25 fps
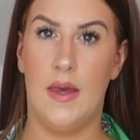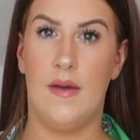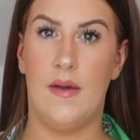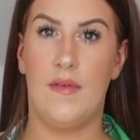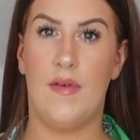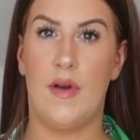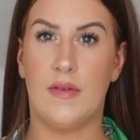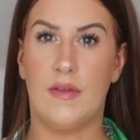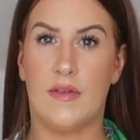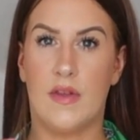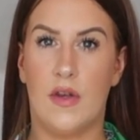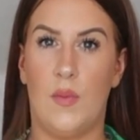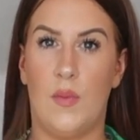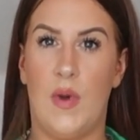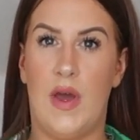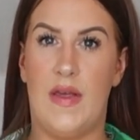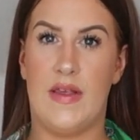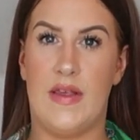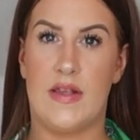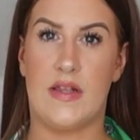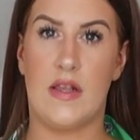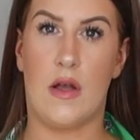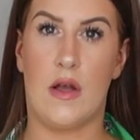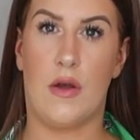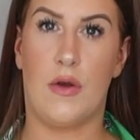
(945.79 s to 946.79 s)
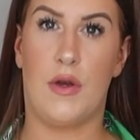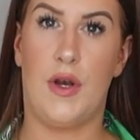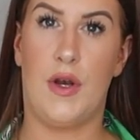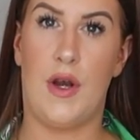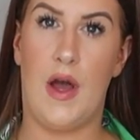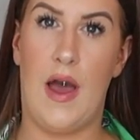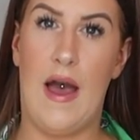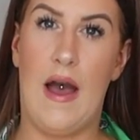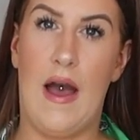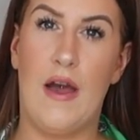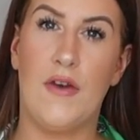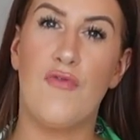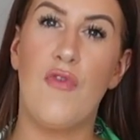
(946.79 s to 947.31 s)
If I was going to wear this, like, on a
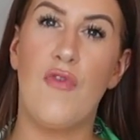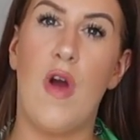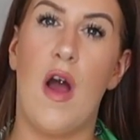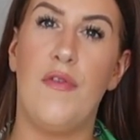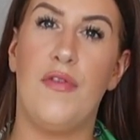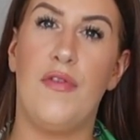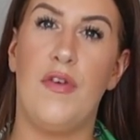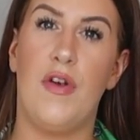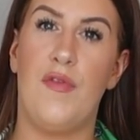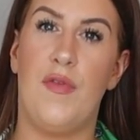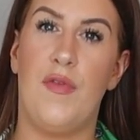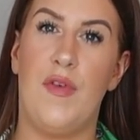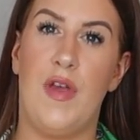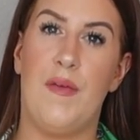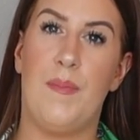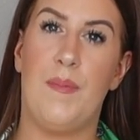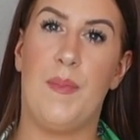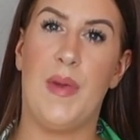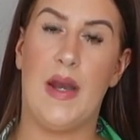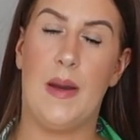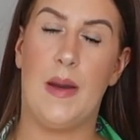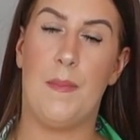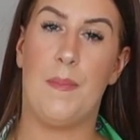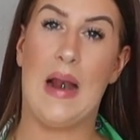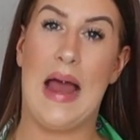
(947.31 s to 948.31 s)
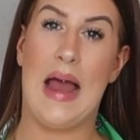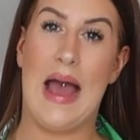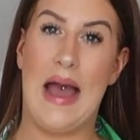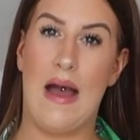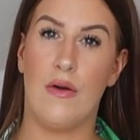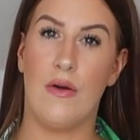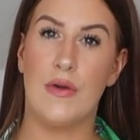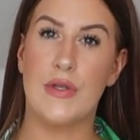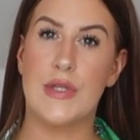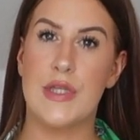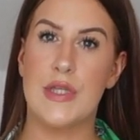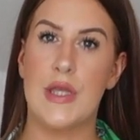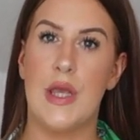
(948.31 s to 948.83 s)
night, I'd rather it have been a
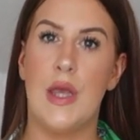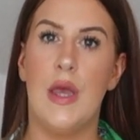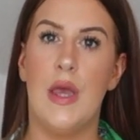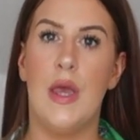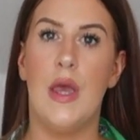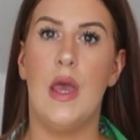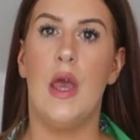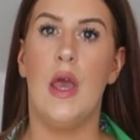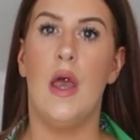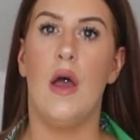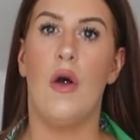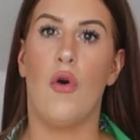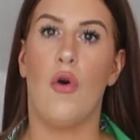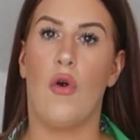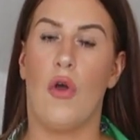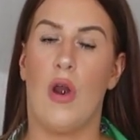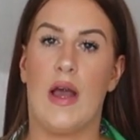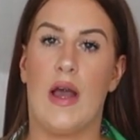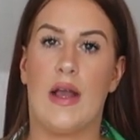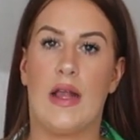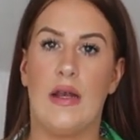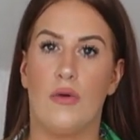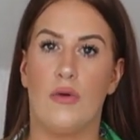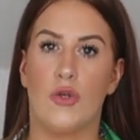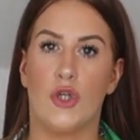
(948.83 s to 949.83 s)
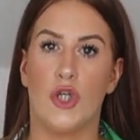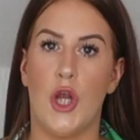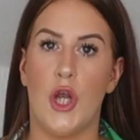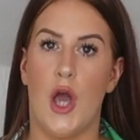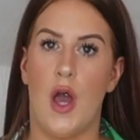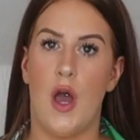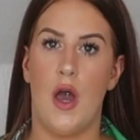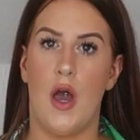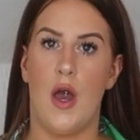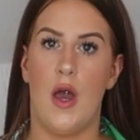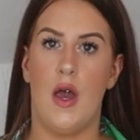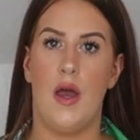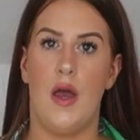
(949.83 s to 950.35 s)
blouse or, like, a little
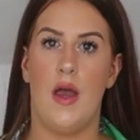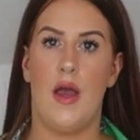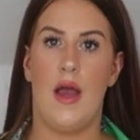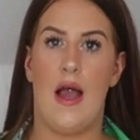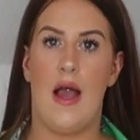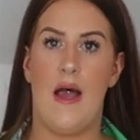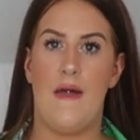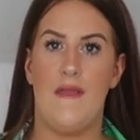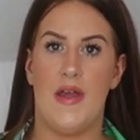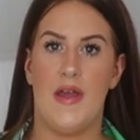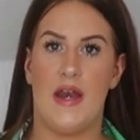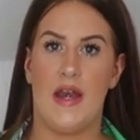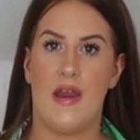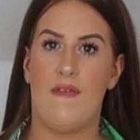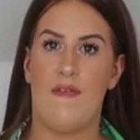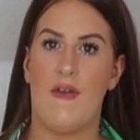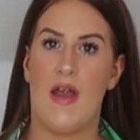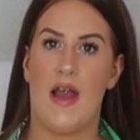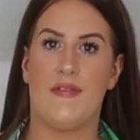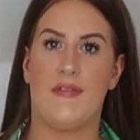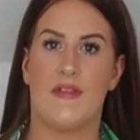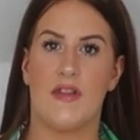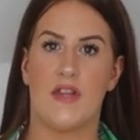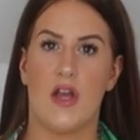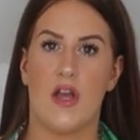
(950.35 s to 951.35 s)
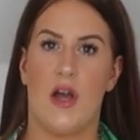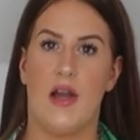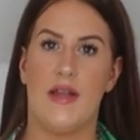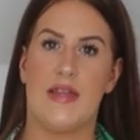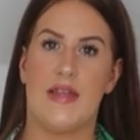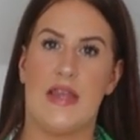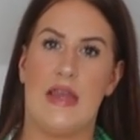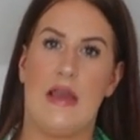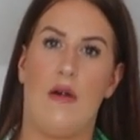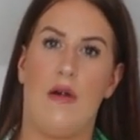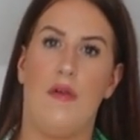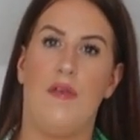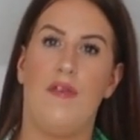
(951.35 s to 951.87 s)
shirt. And then if it had the tie
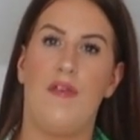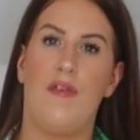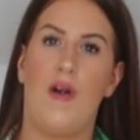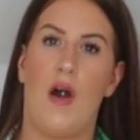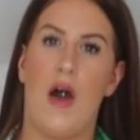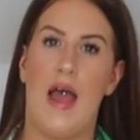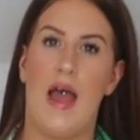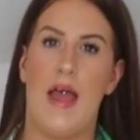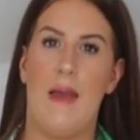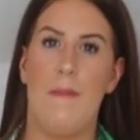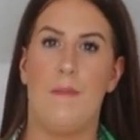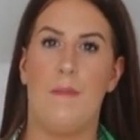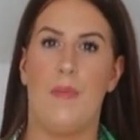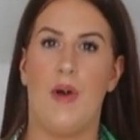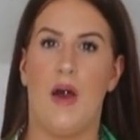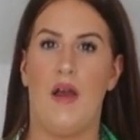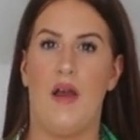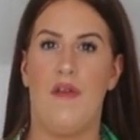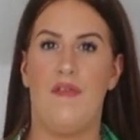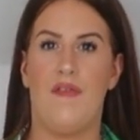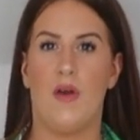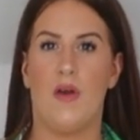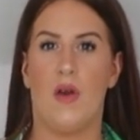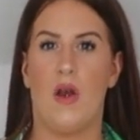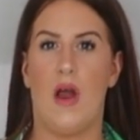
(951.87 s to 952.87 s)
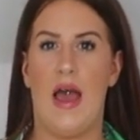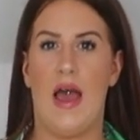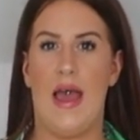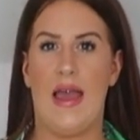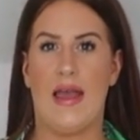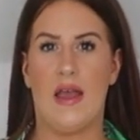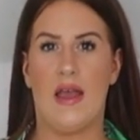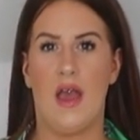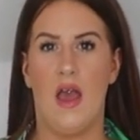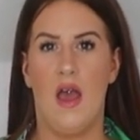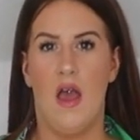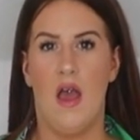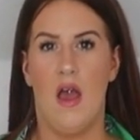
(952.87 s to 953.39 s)
detail, fine. But I feel
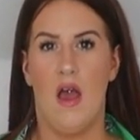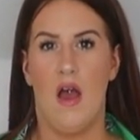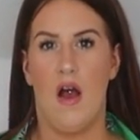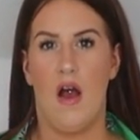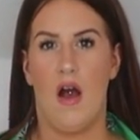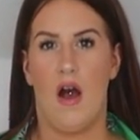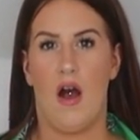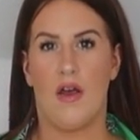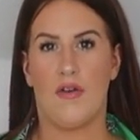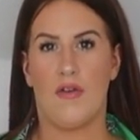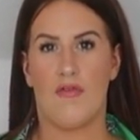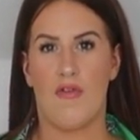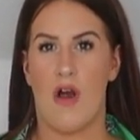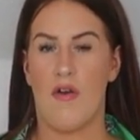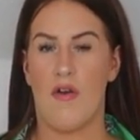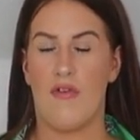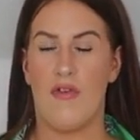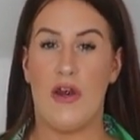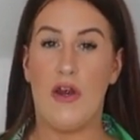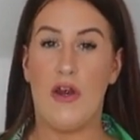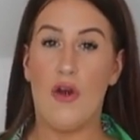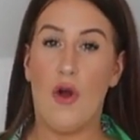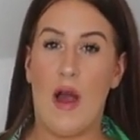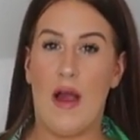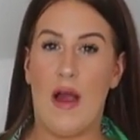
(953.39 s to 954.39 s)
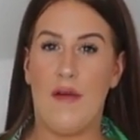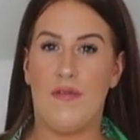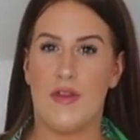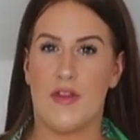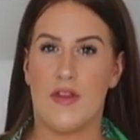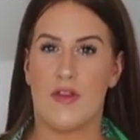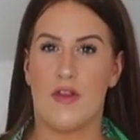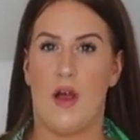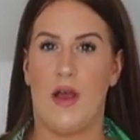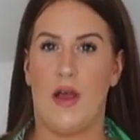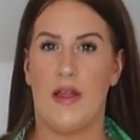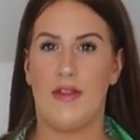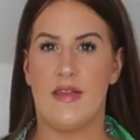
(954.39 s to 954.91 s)
like I'd rather it not have the
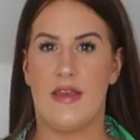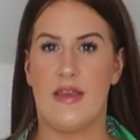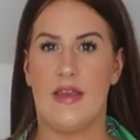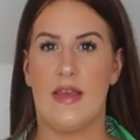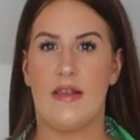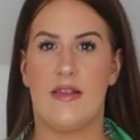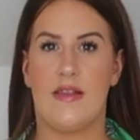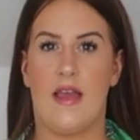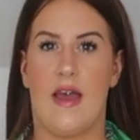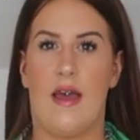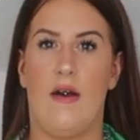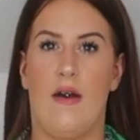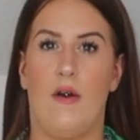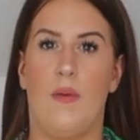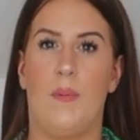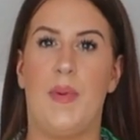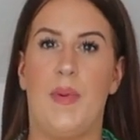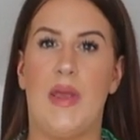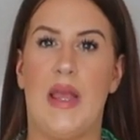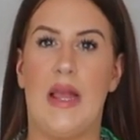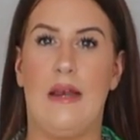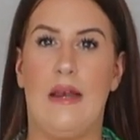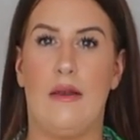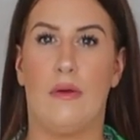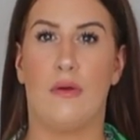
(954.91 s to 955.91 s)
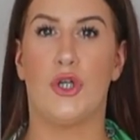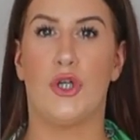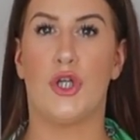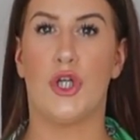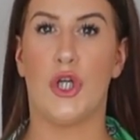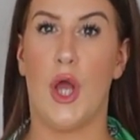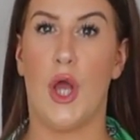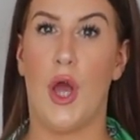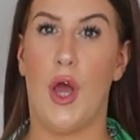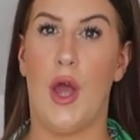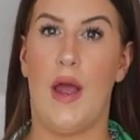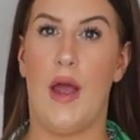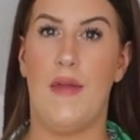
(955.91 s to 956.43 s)
tie detail, be a little
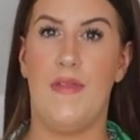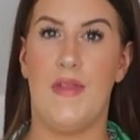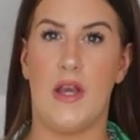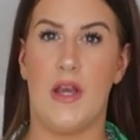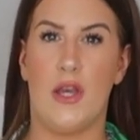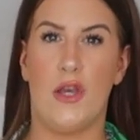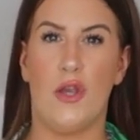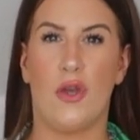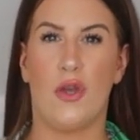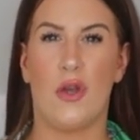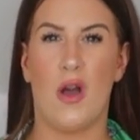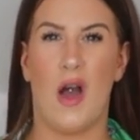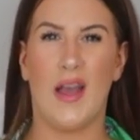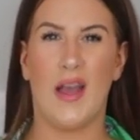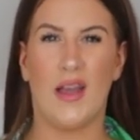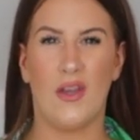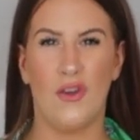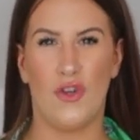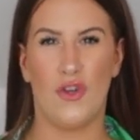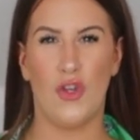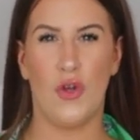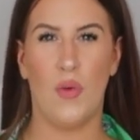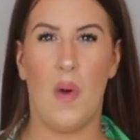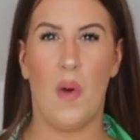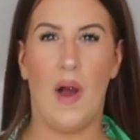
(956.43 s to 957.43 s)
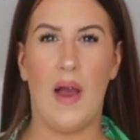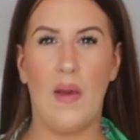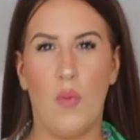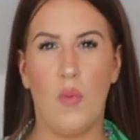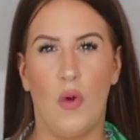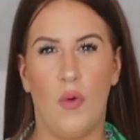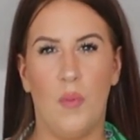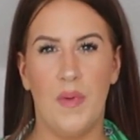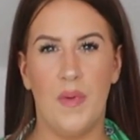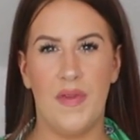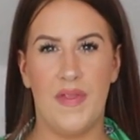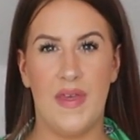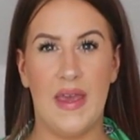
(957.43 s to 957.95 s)
shirt, and then I can do what I
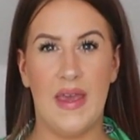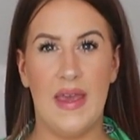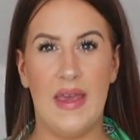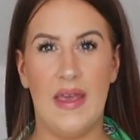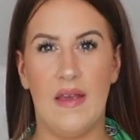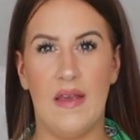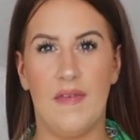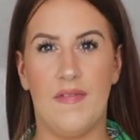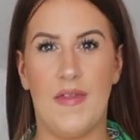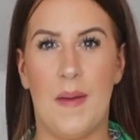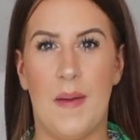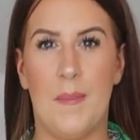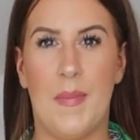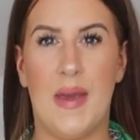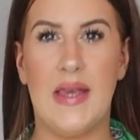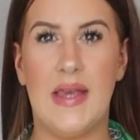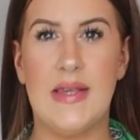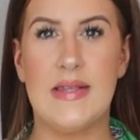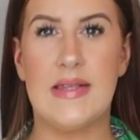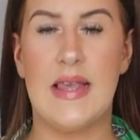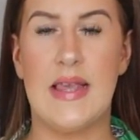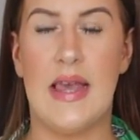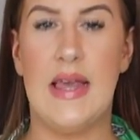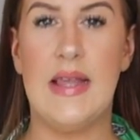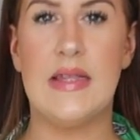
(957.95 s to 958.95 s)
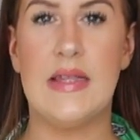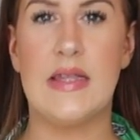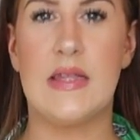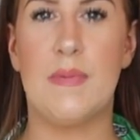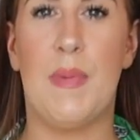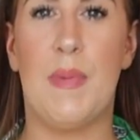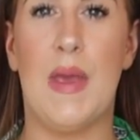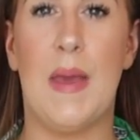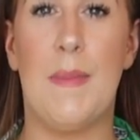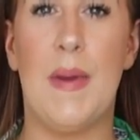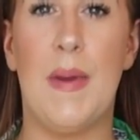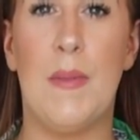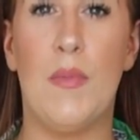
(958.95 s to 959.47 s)
want with it, if that makes sense.
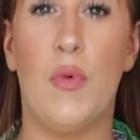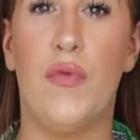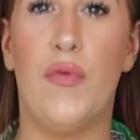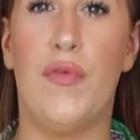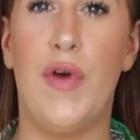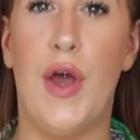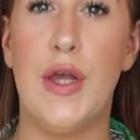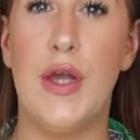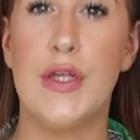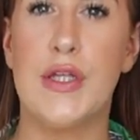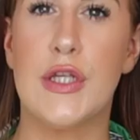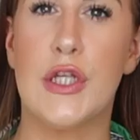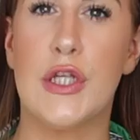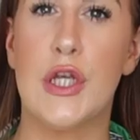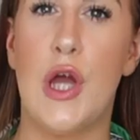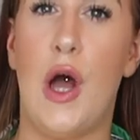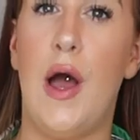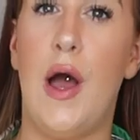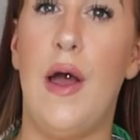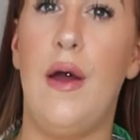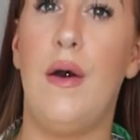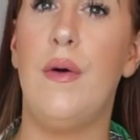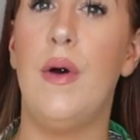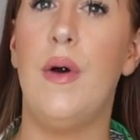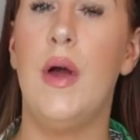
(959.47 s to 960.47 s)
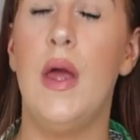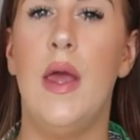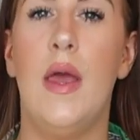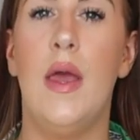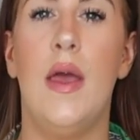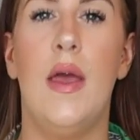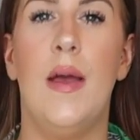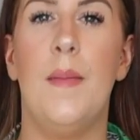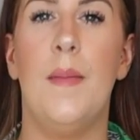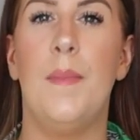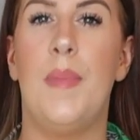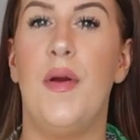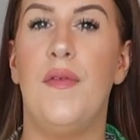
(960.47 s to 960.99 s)
Be a bit more versatile.
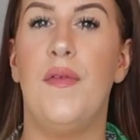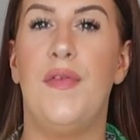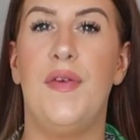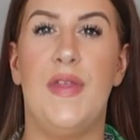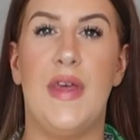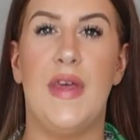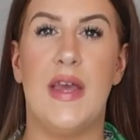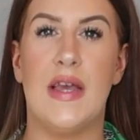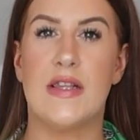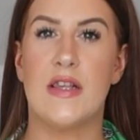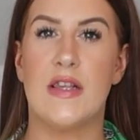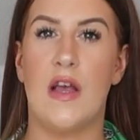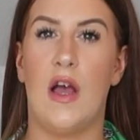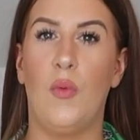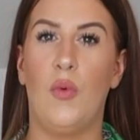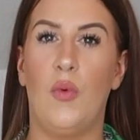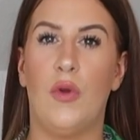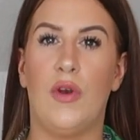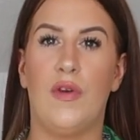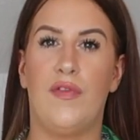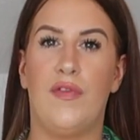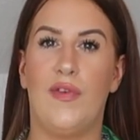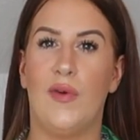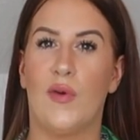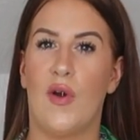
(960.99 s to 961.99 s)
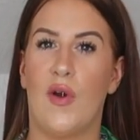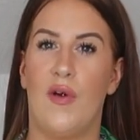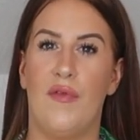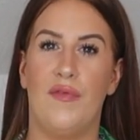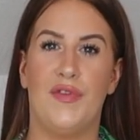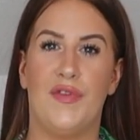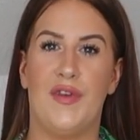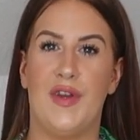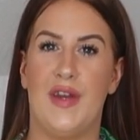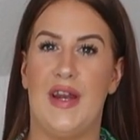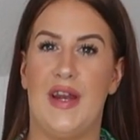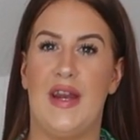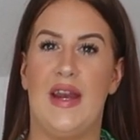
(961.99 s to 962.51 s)
But for this, I wouldn't feel
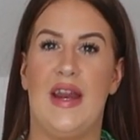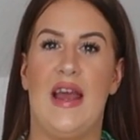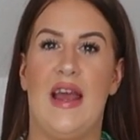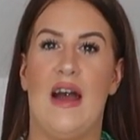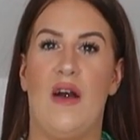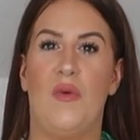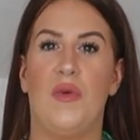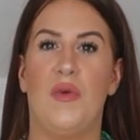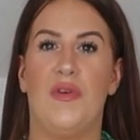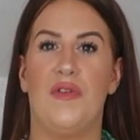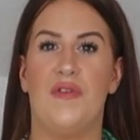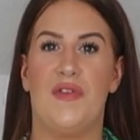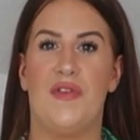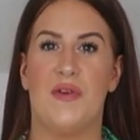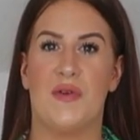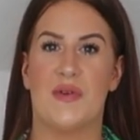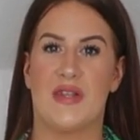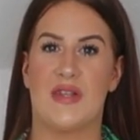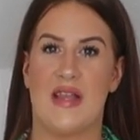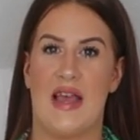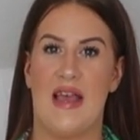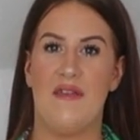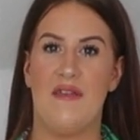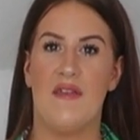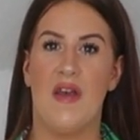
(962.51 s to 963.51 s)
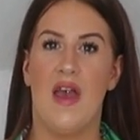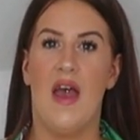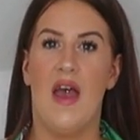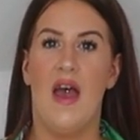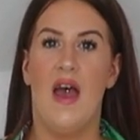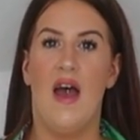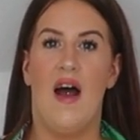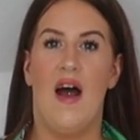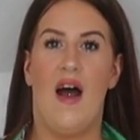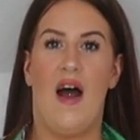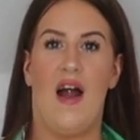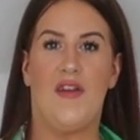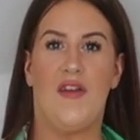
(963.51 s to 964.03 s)
confident in it. I wouldn't feel safe.
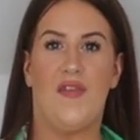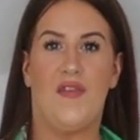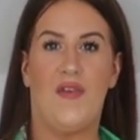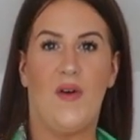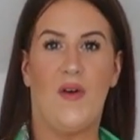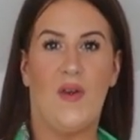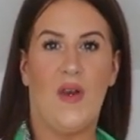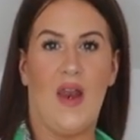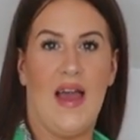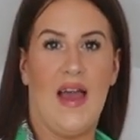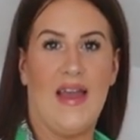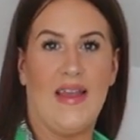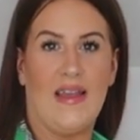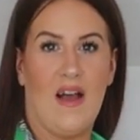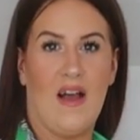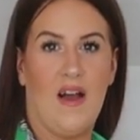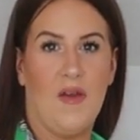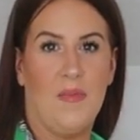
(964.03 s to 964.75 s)
I'd feel like